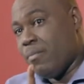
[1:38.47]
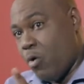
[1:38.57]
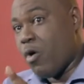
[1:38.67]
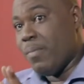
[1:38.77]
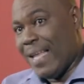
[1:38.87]

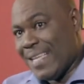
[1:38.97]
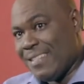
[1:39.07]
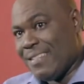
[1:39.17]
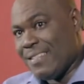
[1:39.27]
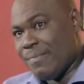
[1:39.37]
or
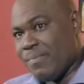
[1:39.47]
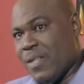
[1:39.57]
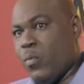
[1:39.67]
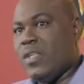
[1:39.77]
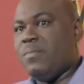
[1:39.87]
molasses,
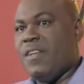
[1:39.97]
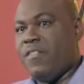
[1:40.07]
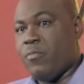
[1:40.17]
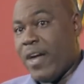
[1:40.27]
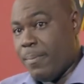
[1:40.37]
and one is made
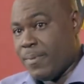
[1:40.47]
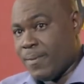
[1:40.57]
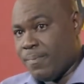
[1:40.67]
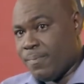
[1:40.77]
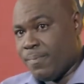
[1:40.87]
from
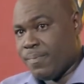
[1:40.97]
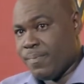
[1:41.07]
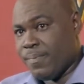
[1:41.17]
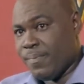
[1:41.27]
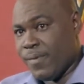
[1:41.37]
grapes,
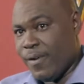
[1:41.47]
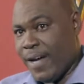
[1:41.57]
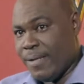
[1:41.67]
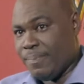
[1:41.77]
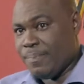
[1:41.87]
all
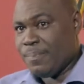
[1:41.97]
right?